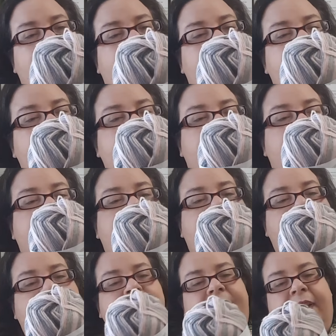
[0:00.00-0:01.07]
and these are
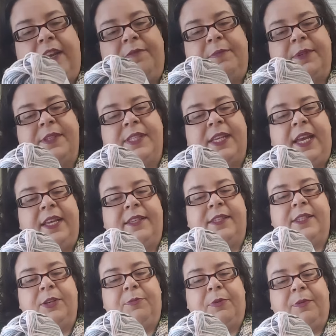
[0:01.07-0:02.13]
75%
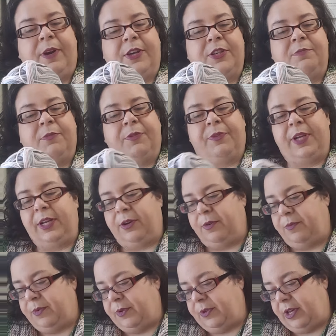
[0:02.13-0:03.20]
superwash merino
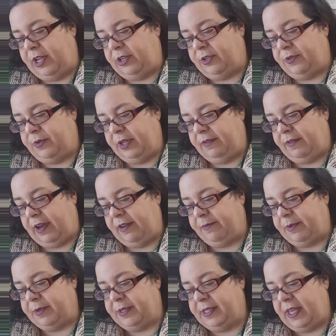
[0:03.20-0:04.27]
wool and
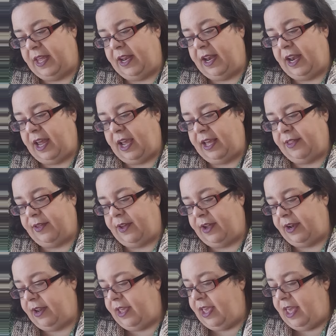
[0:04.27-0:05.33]
25%
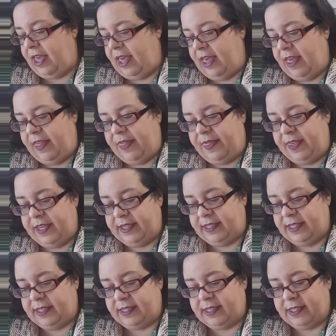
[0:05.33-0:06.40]
nylon. This
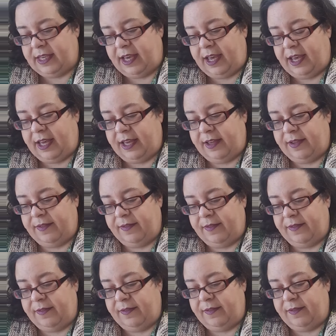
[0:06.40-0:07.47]
is
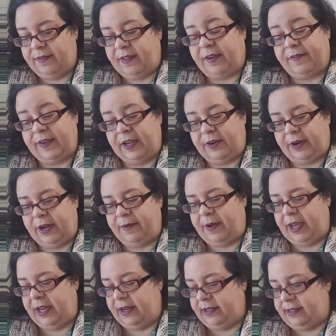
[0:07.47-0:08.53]
their fingering
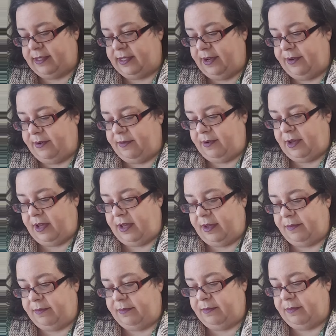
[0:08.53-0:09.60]
weight, so
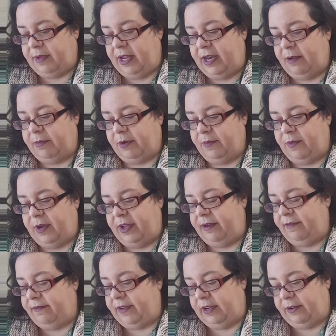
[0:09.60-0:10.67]
a number
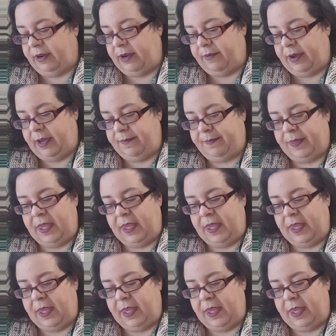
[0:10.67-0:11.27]
1 fingering weight.